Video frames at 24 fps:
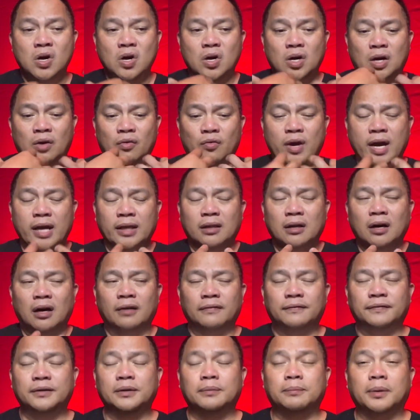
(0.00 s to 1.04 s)
right
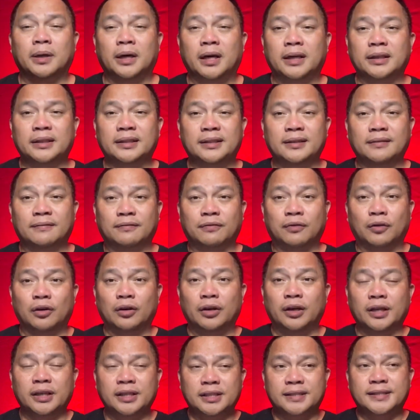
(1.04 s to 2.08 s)
off the bat, the
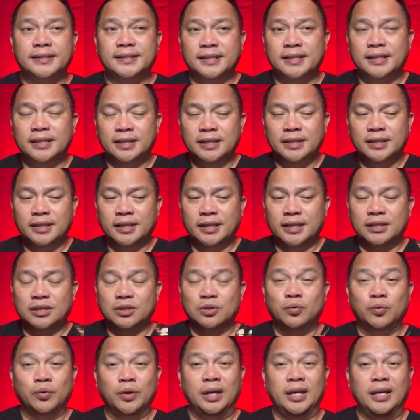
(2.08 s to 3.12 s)
first
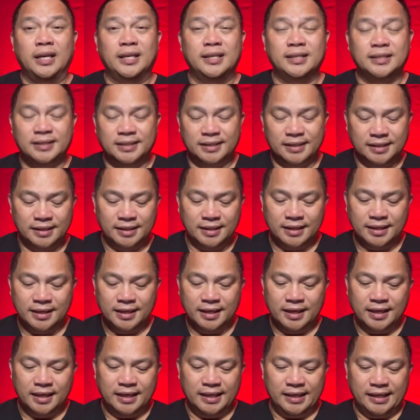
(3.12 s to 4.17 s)
squeeze
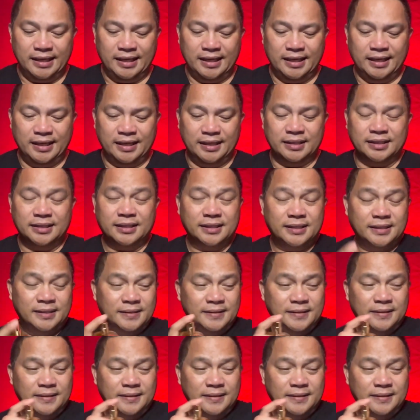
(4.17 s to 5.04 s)
is,